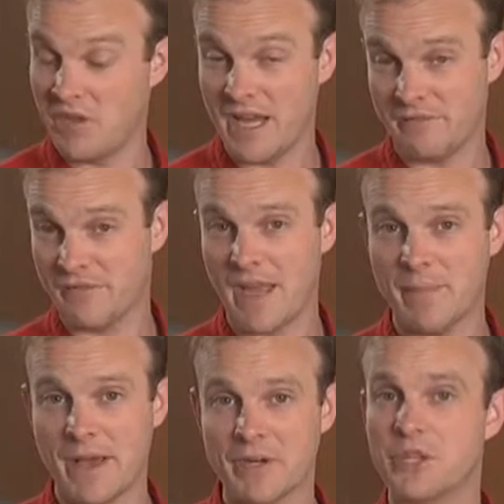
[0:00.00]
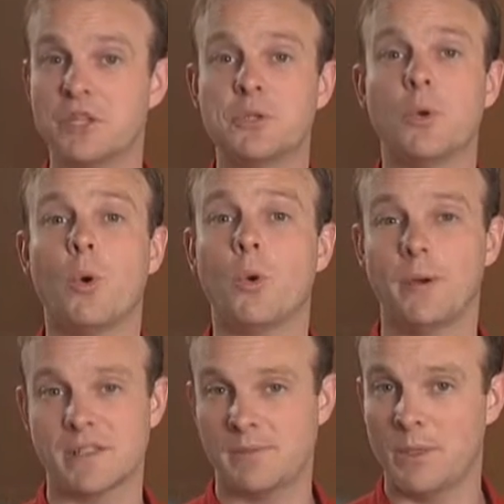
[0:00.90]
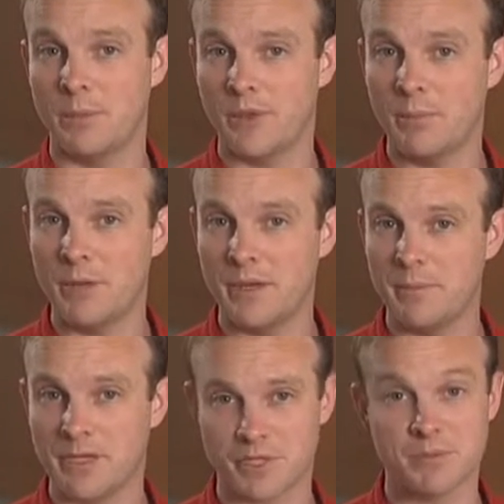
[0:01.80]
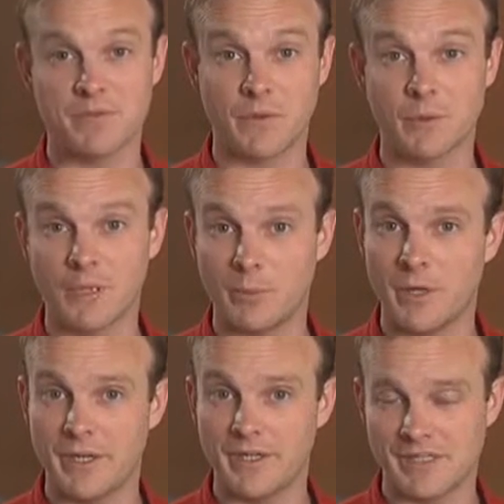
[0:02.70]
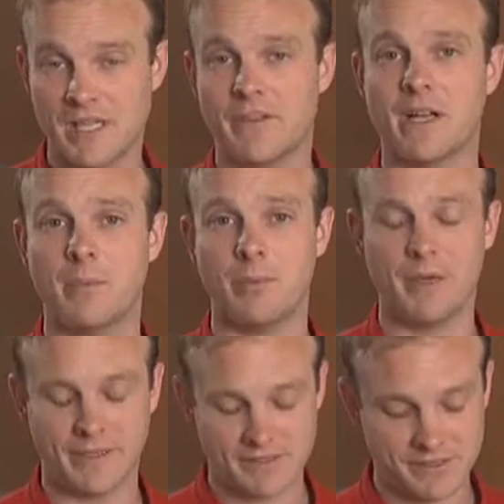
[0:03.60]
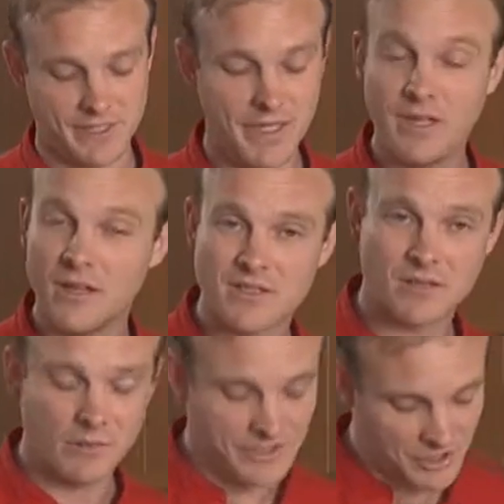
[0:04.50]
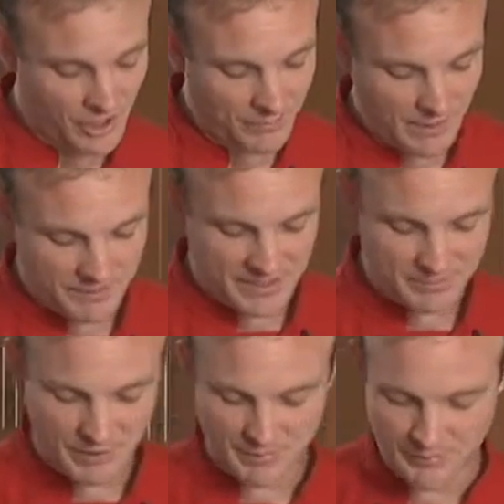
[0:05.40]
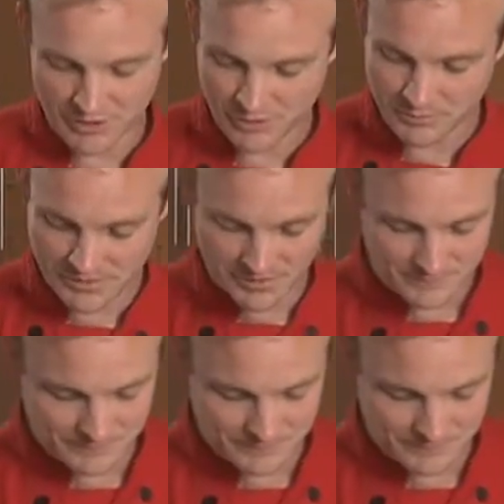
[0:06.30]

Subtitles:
And for that matter, you could do the whole recipe with all button mushrooms if you really wanted to save a couple bucks. So let's chop up these button mushrooms.